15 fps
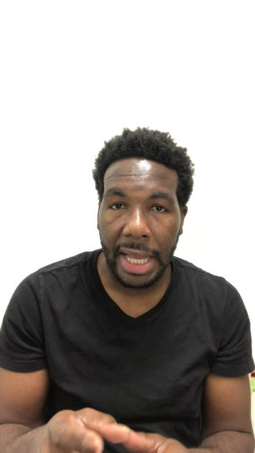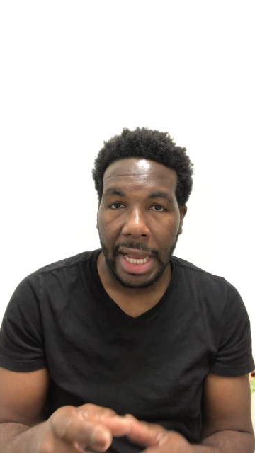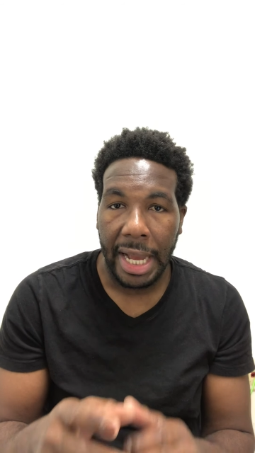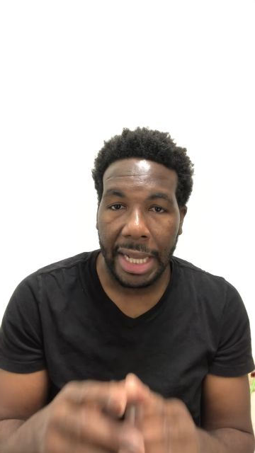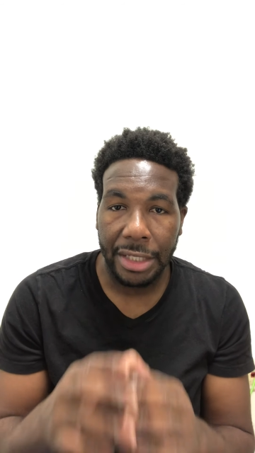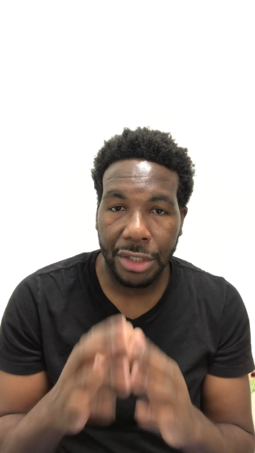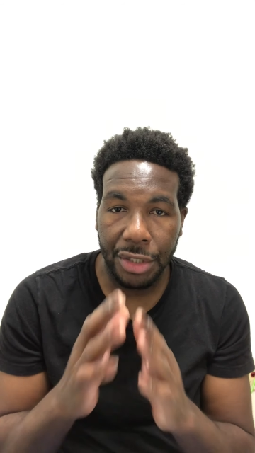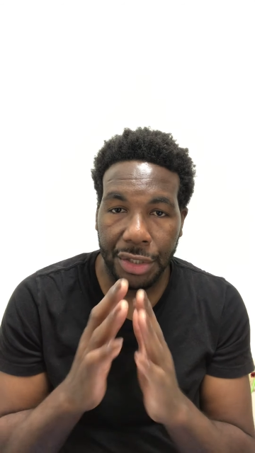
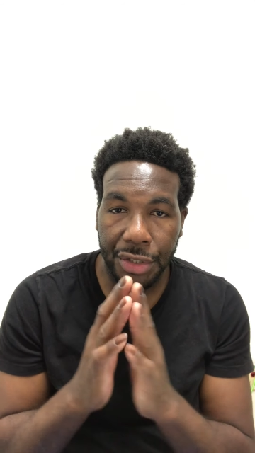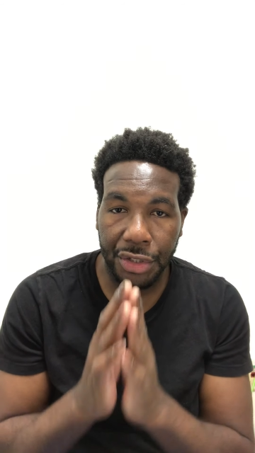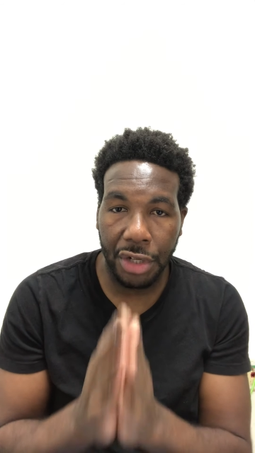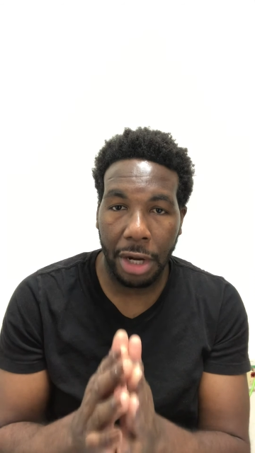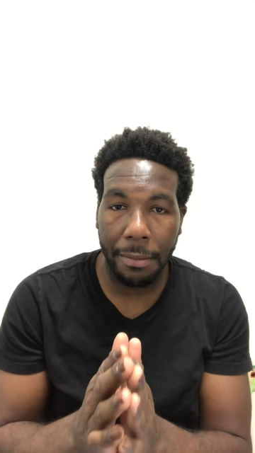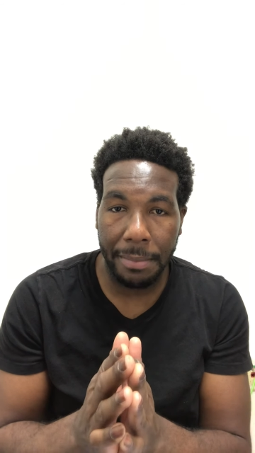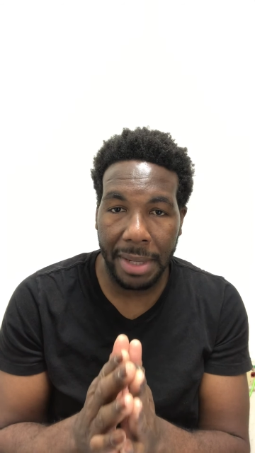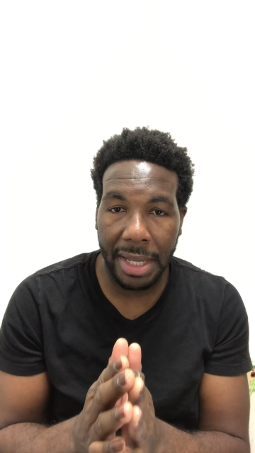and just
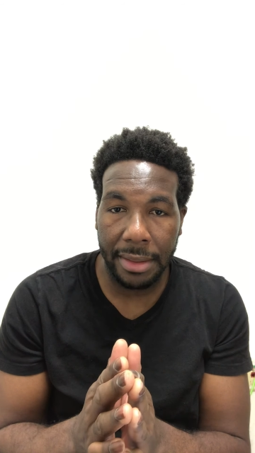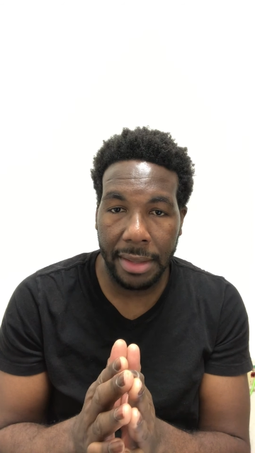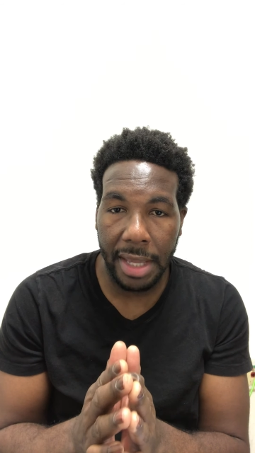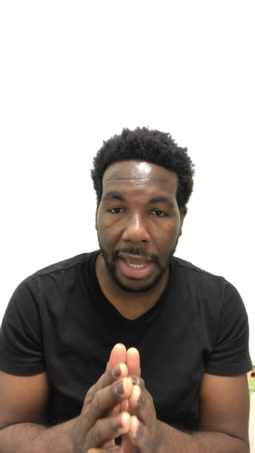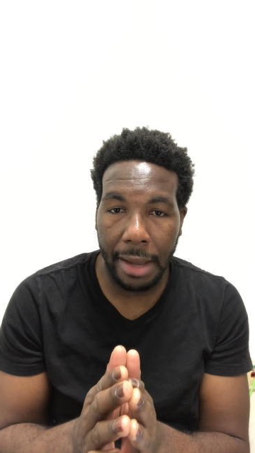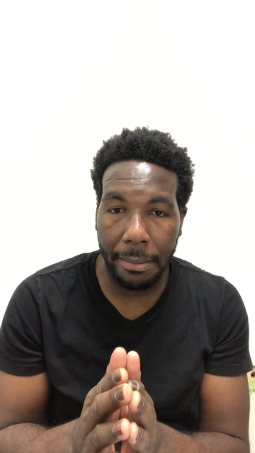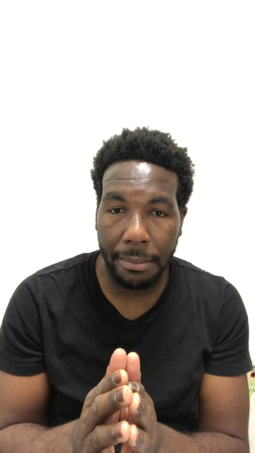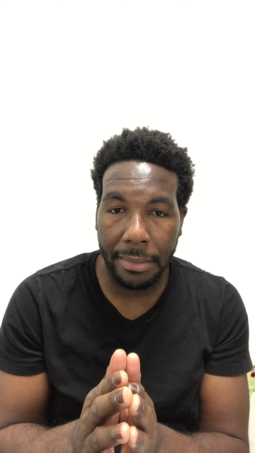drop me a
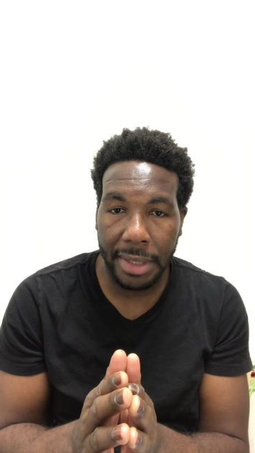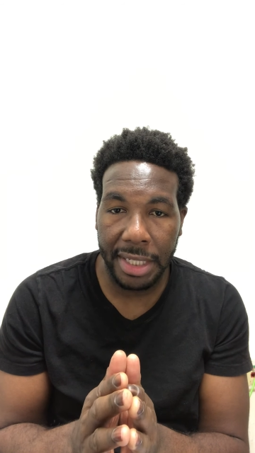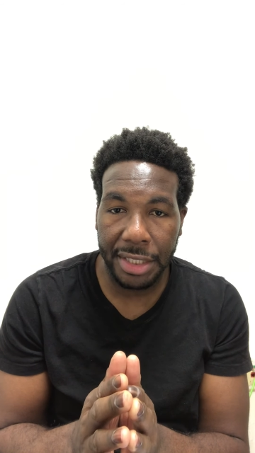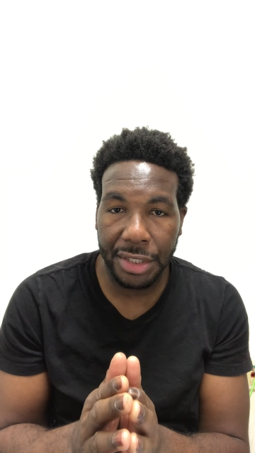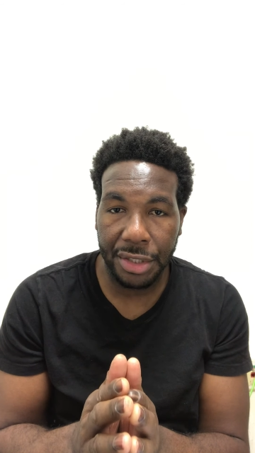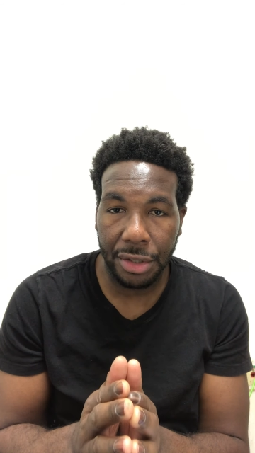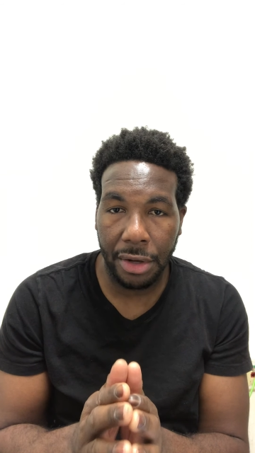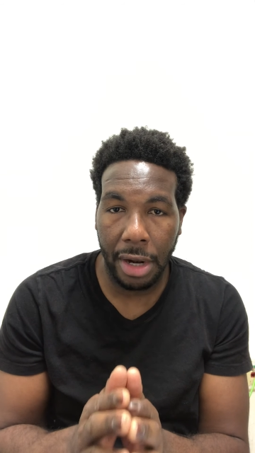DM,
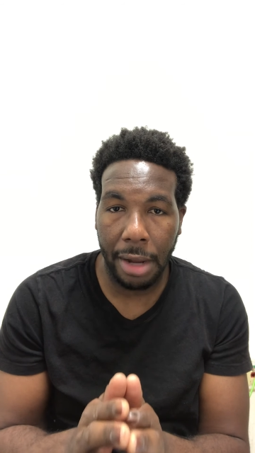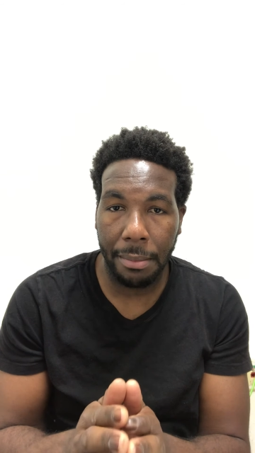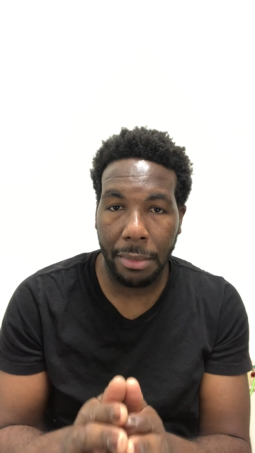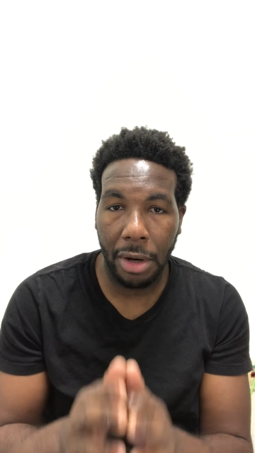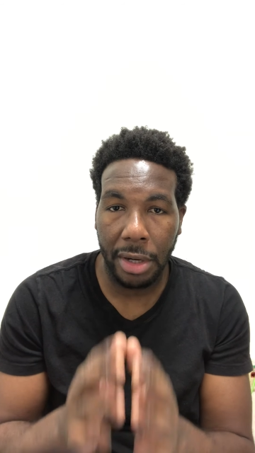Instagram,